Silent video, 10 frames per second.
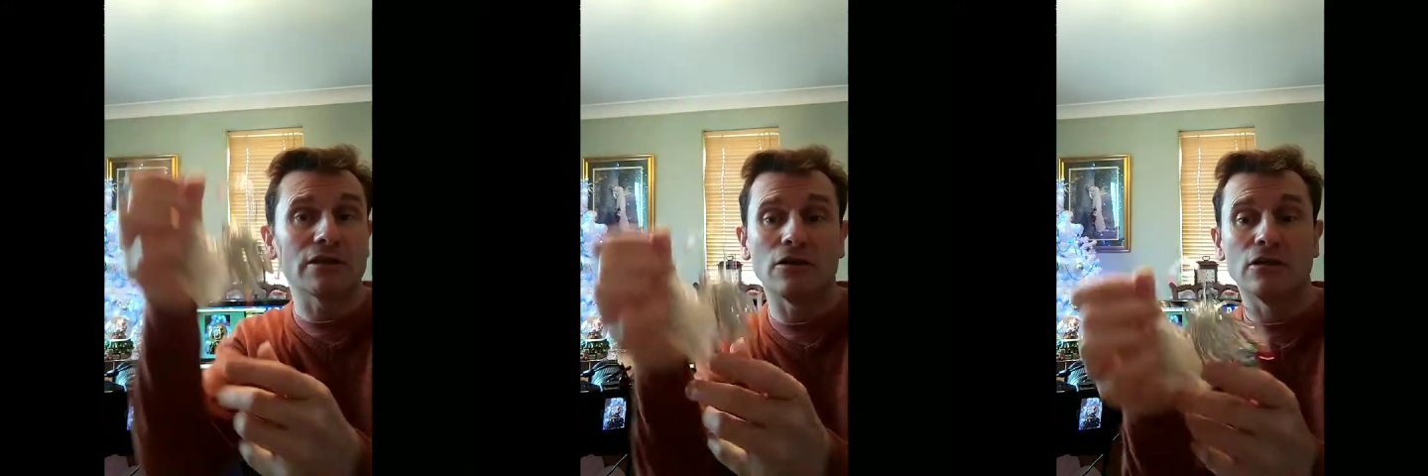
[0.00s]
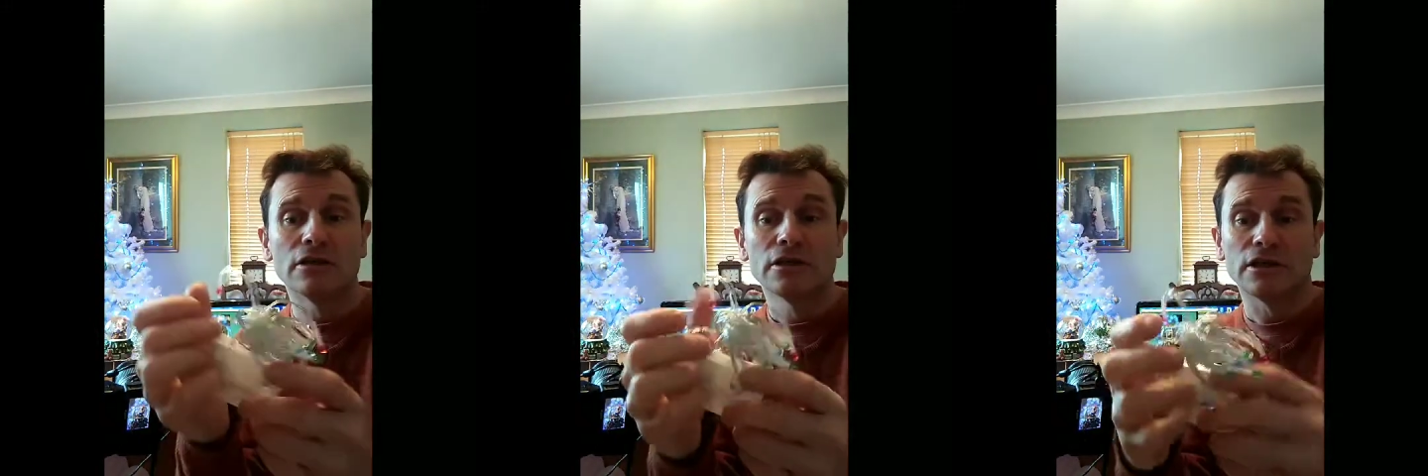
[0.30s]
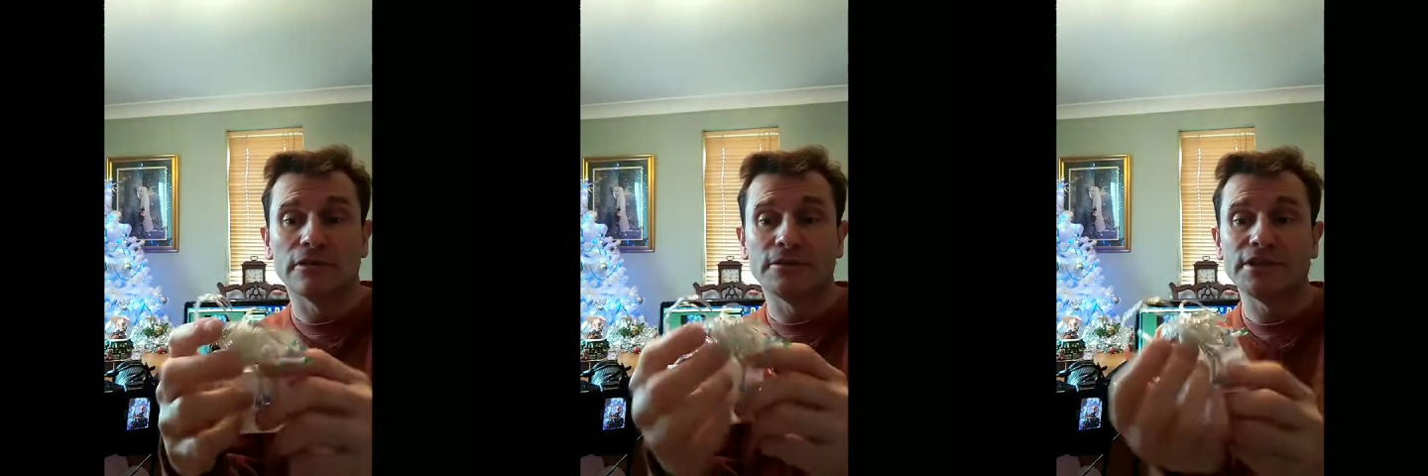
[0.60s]
lot.
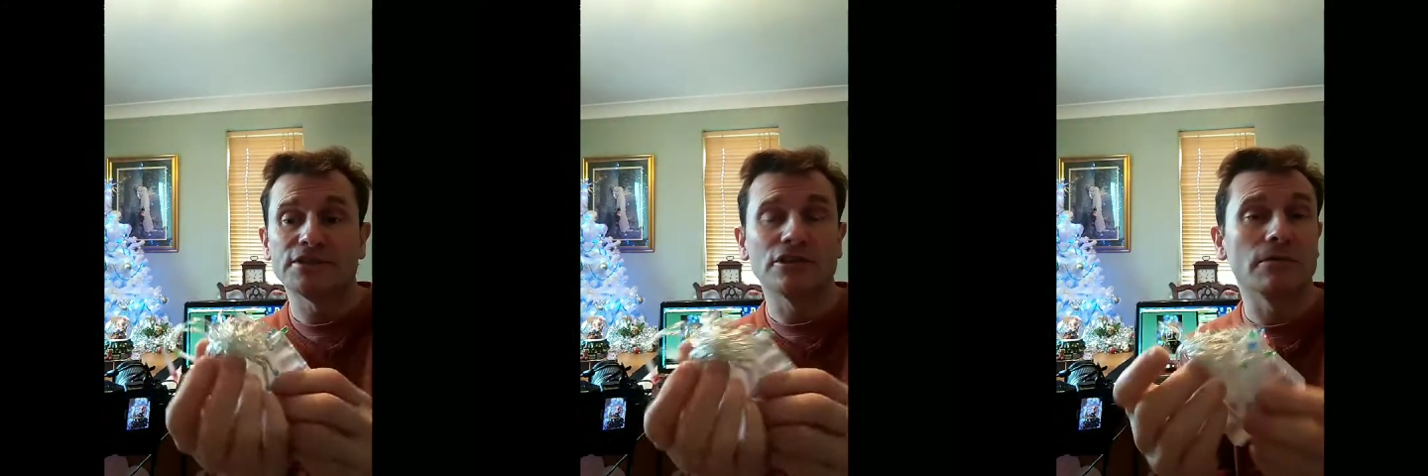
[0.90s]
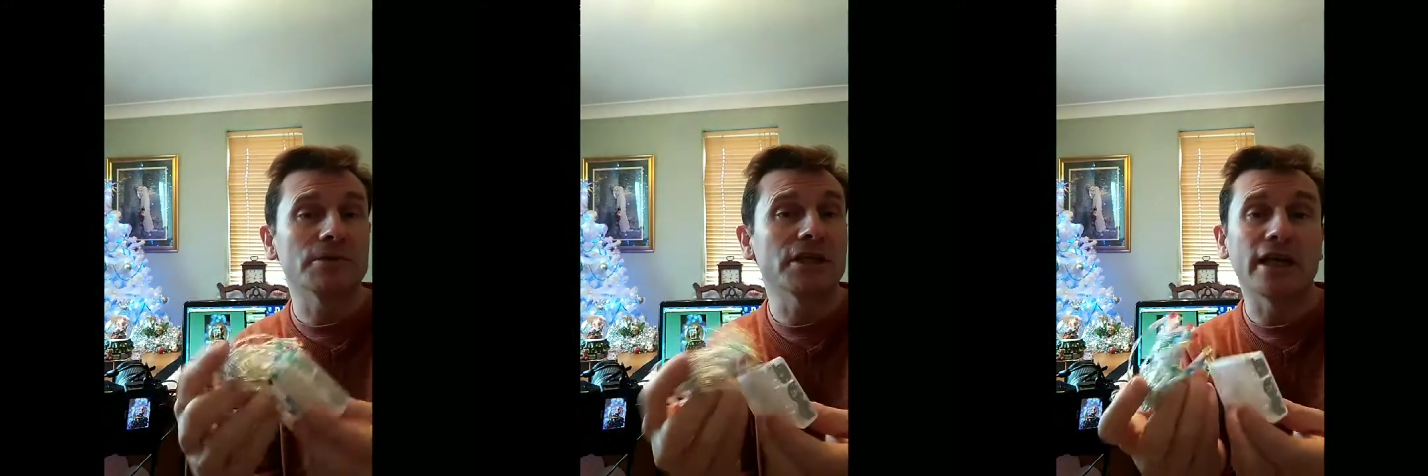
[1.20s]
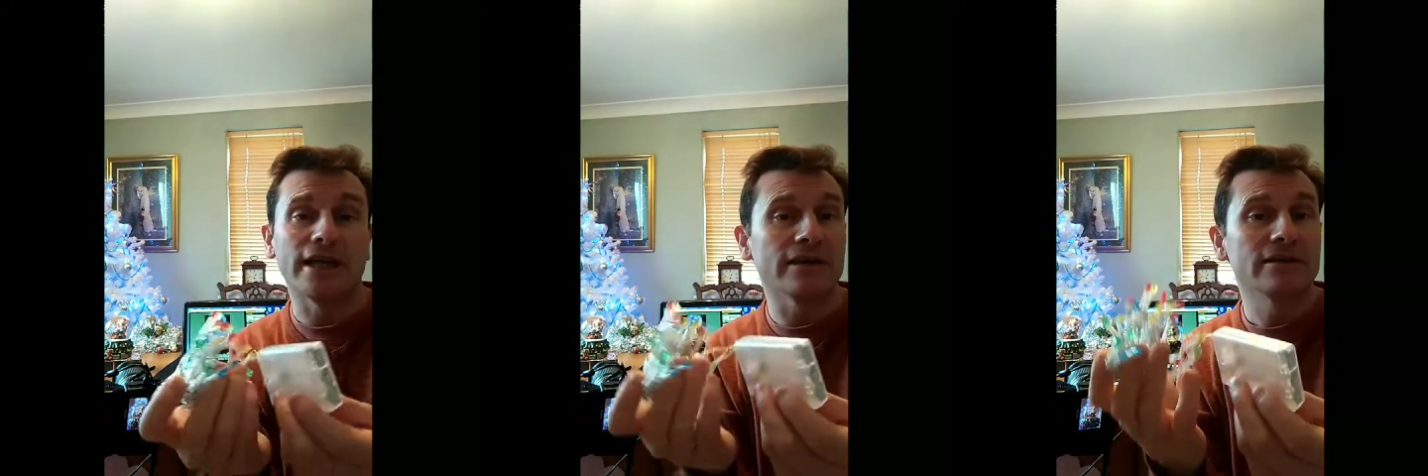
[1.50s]
This time of
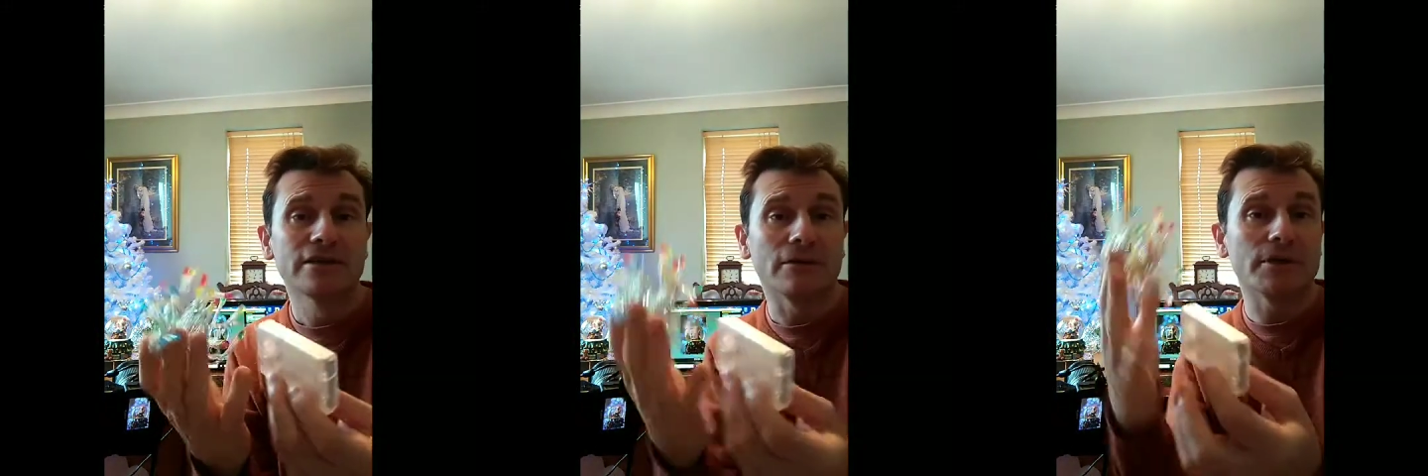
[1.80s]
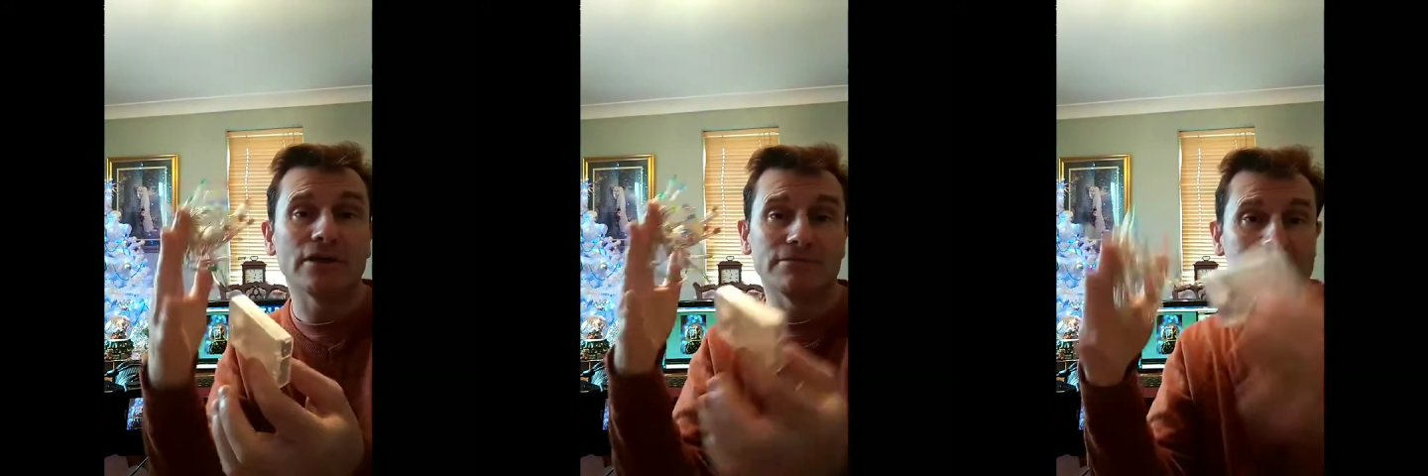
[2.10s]
year, I mean, like